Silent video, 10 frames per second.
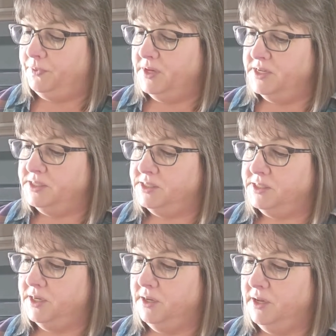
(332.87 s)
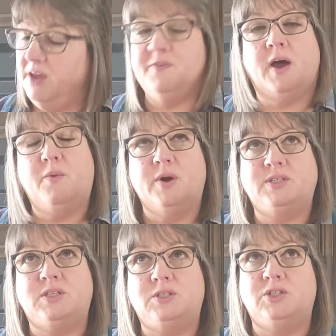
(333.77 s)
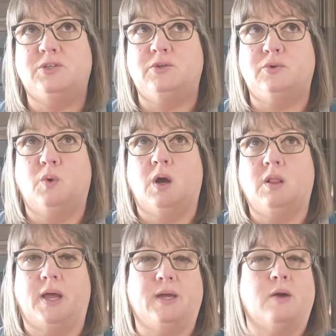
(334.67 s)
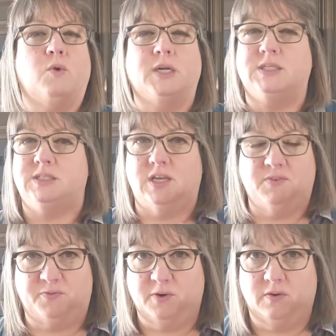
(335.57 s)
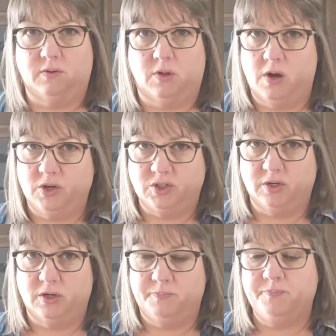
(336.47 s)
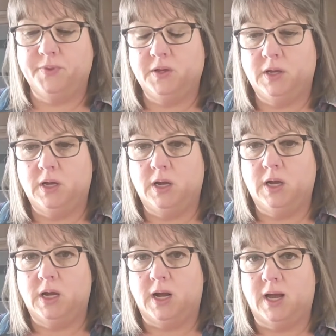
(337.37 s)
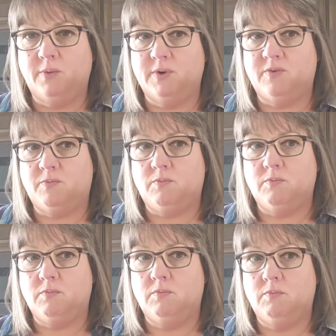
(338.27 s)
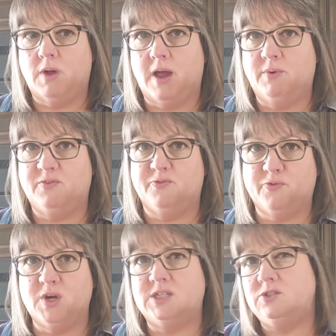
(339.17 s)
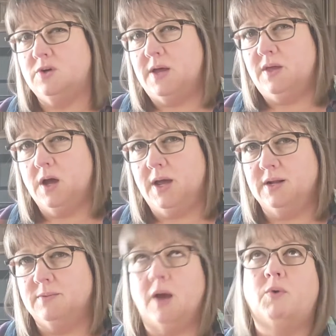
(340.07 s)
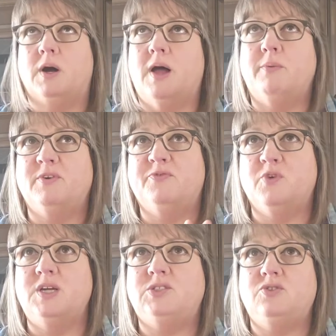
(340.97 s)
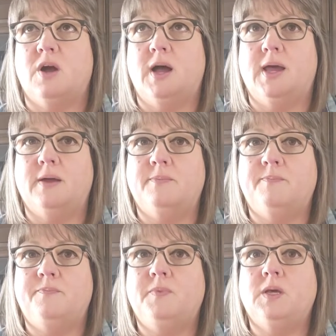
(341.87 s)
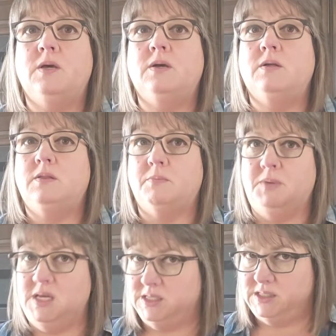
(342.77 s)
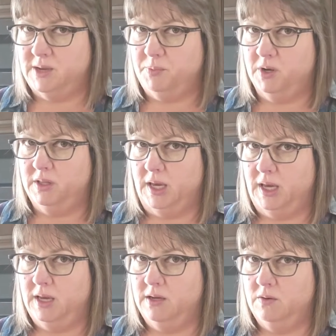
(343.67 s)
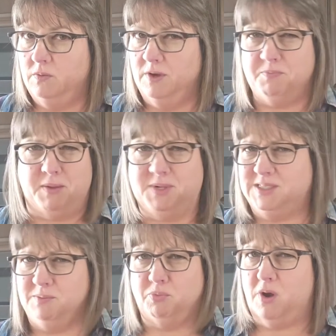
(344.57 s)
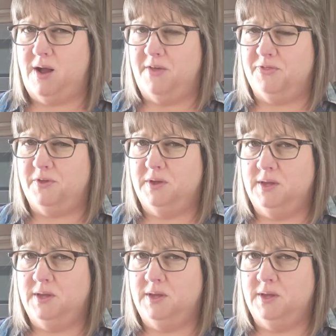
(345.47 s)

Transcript: This, if I were to do, like I wanted to save it for longer term, I would freeze dry the item. Well, I would freeze dry the meat separately with maybe some broth.